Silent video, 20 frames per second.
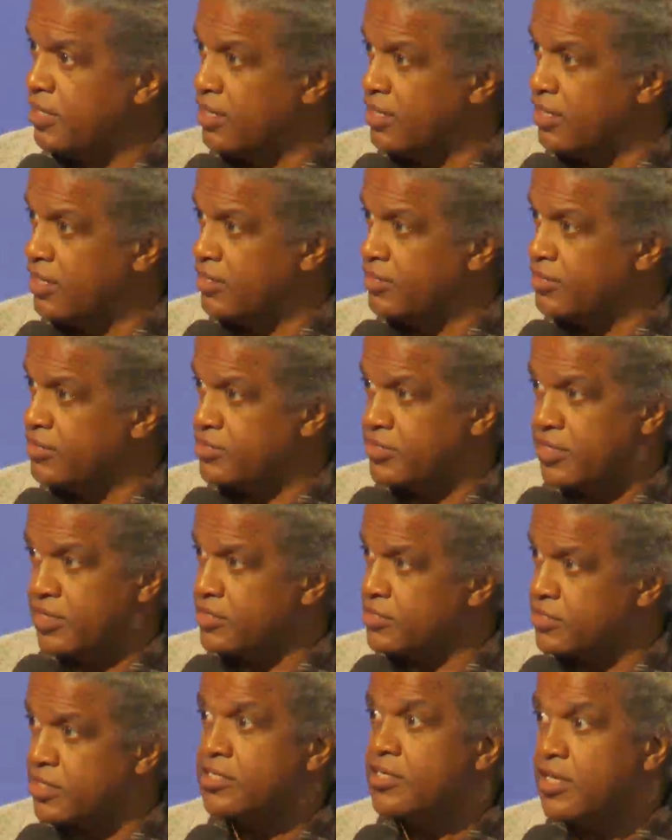Uh, Can be.
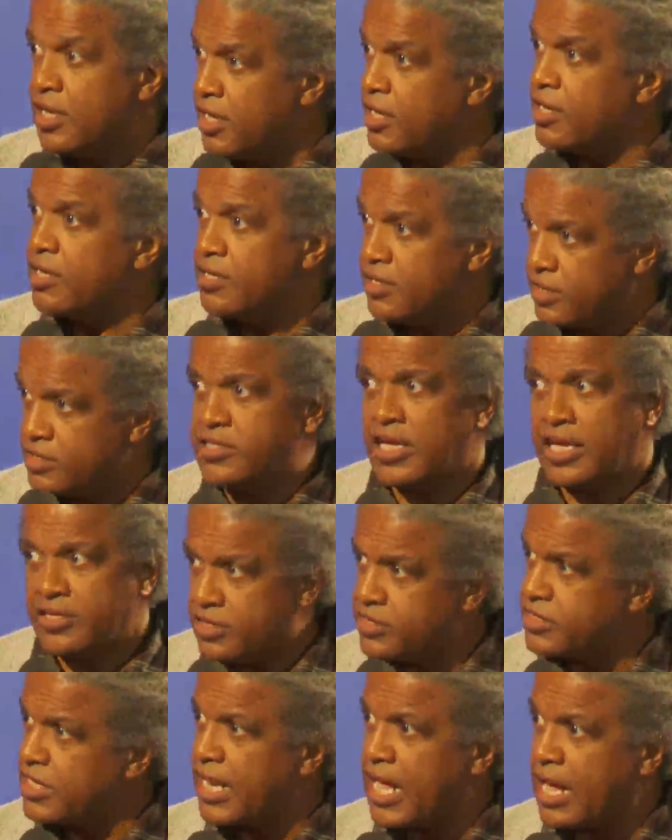Things, yes. Yeah. Is that
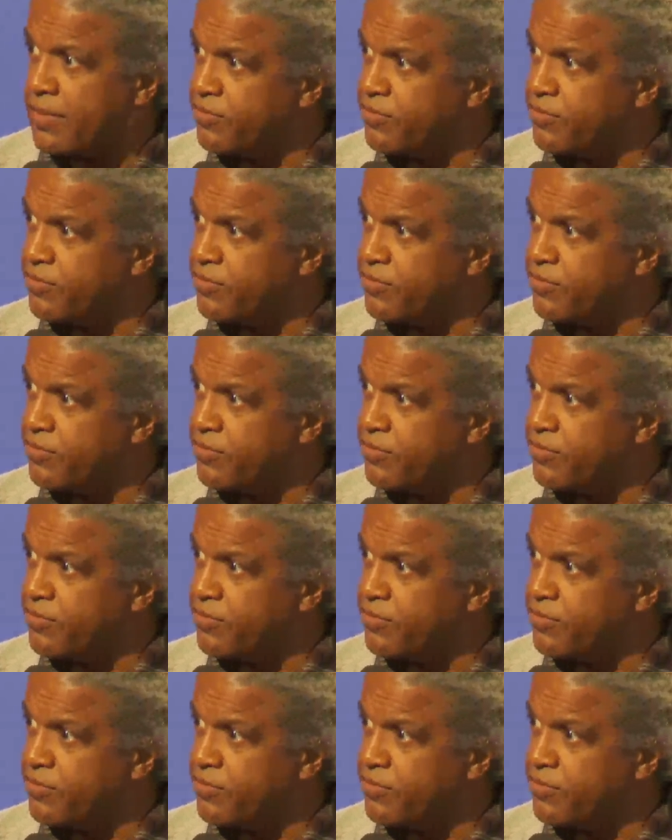does that be.